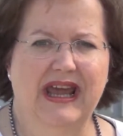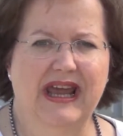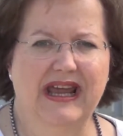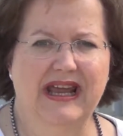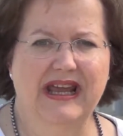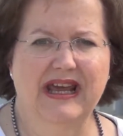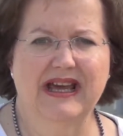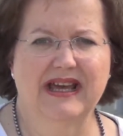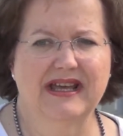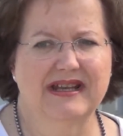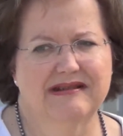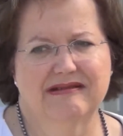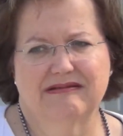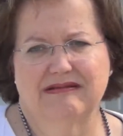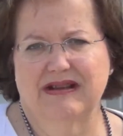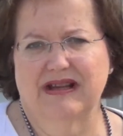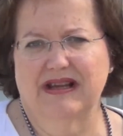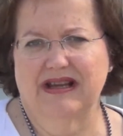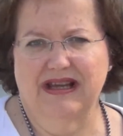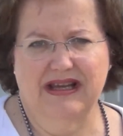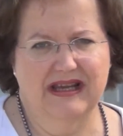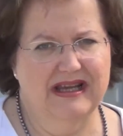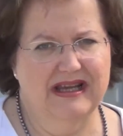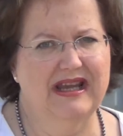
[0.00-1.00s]
And
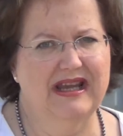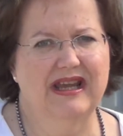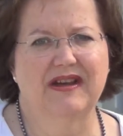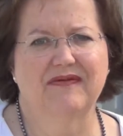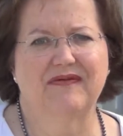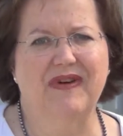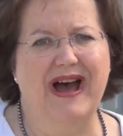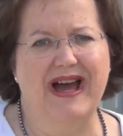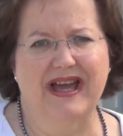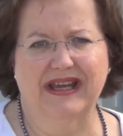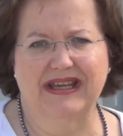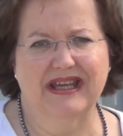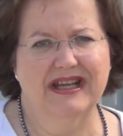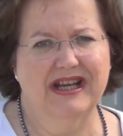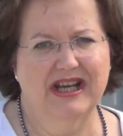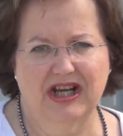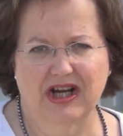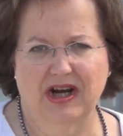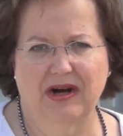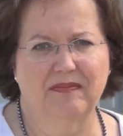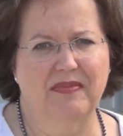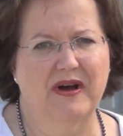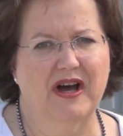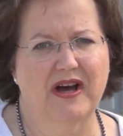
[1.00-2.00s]
if I can
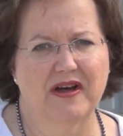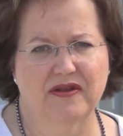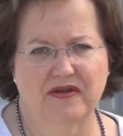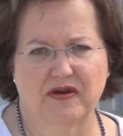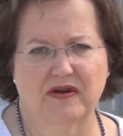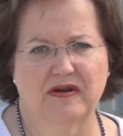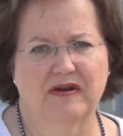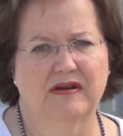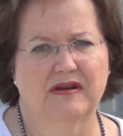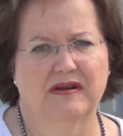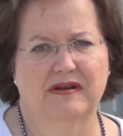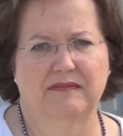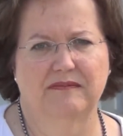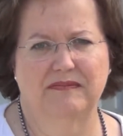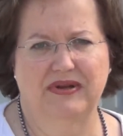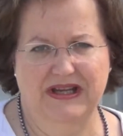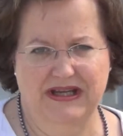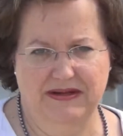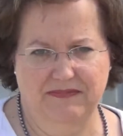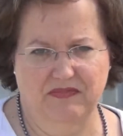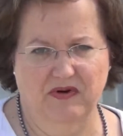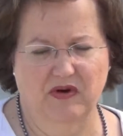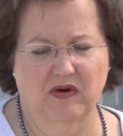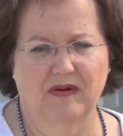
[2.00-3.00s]
help other
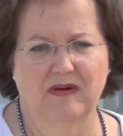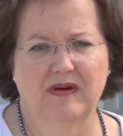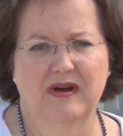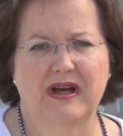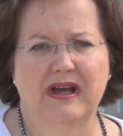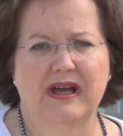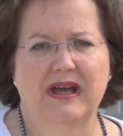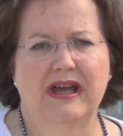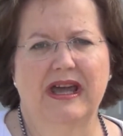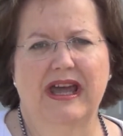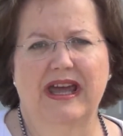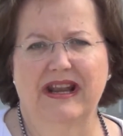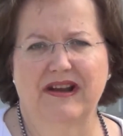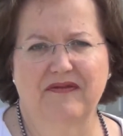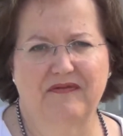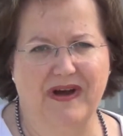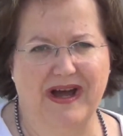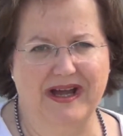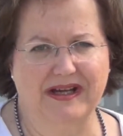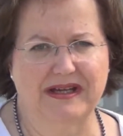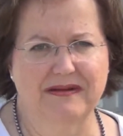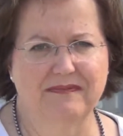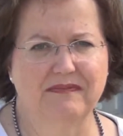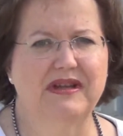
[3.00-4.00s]
people, and if
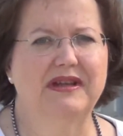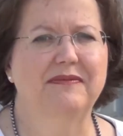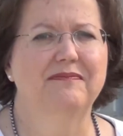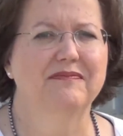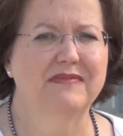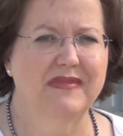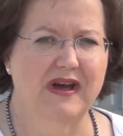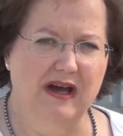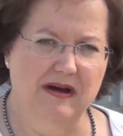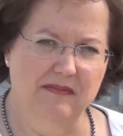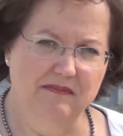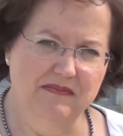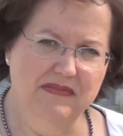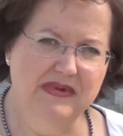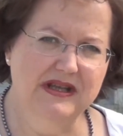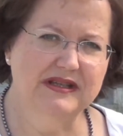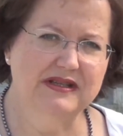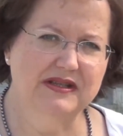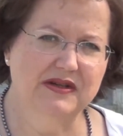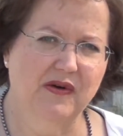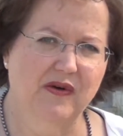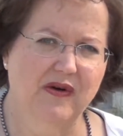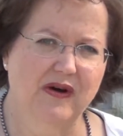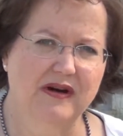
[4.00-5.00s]
I can be a
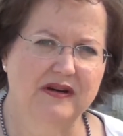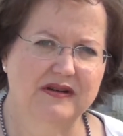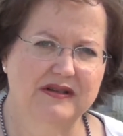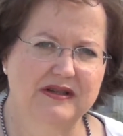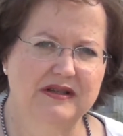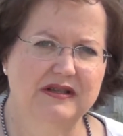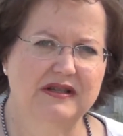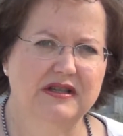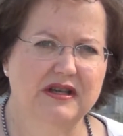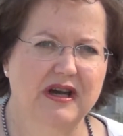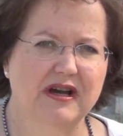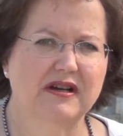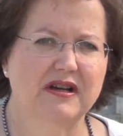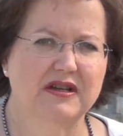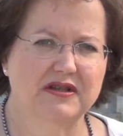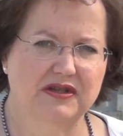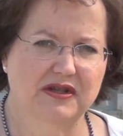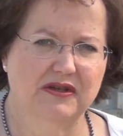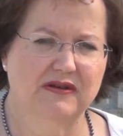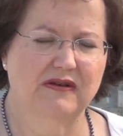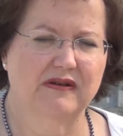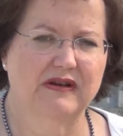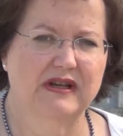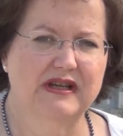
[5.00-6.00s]
mentor to young
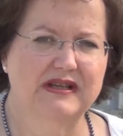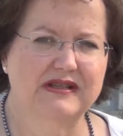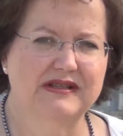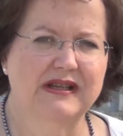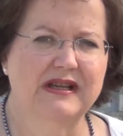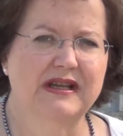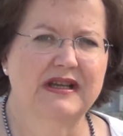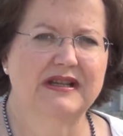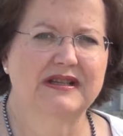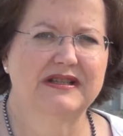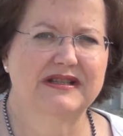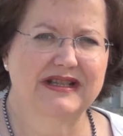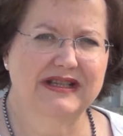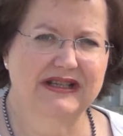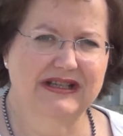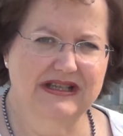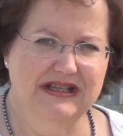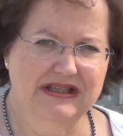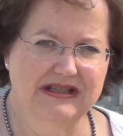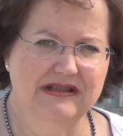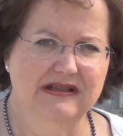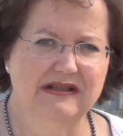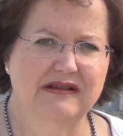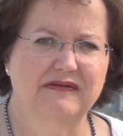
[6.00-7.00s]
attorneys to
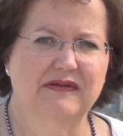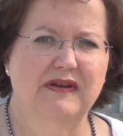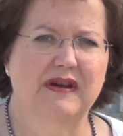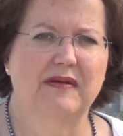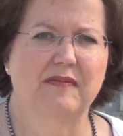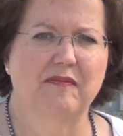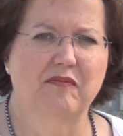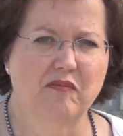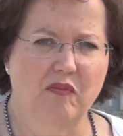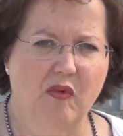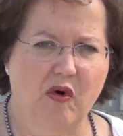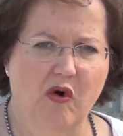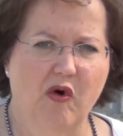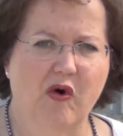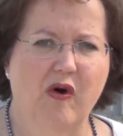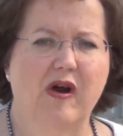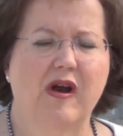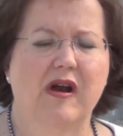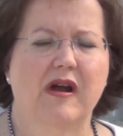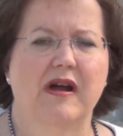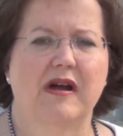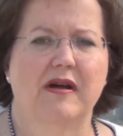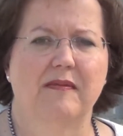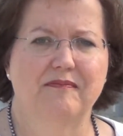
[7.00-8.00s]
give
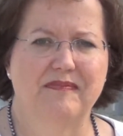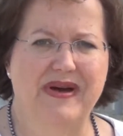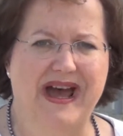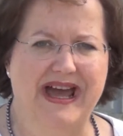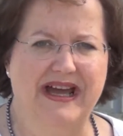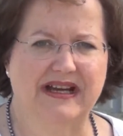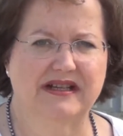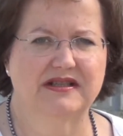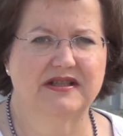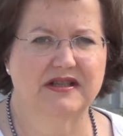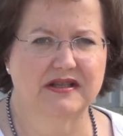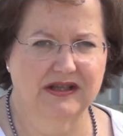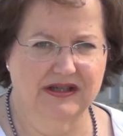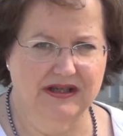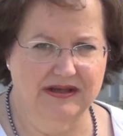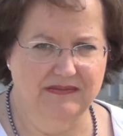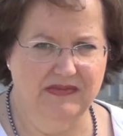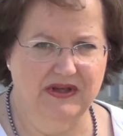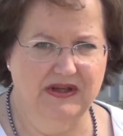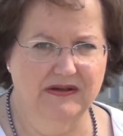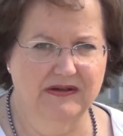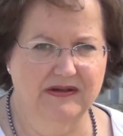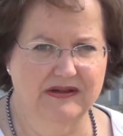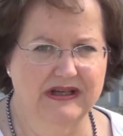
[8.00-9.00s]
more back to the
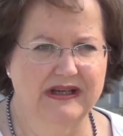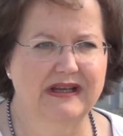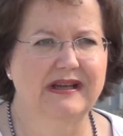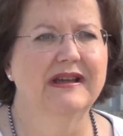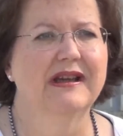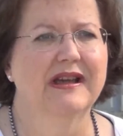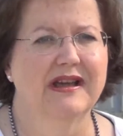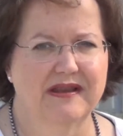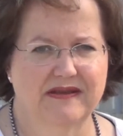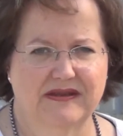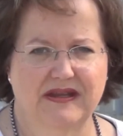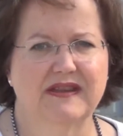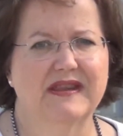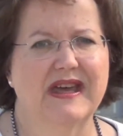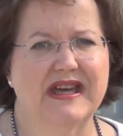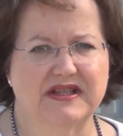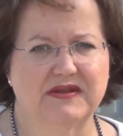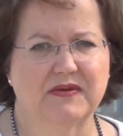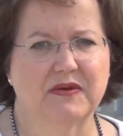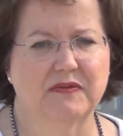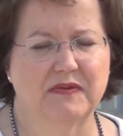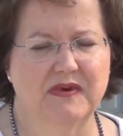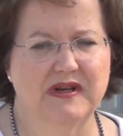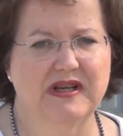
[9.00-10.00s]
community, then
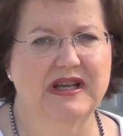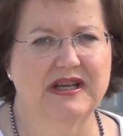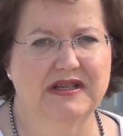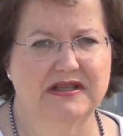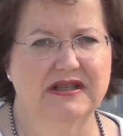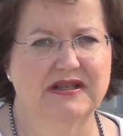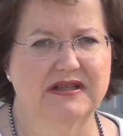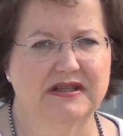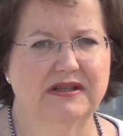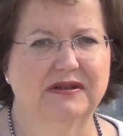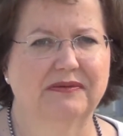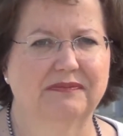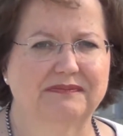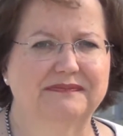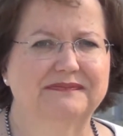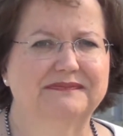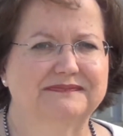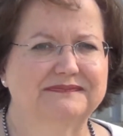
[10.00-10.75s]
that's what we need to do.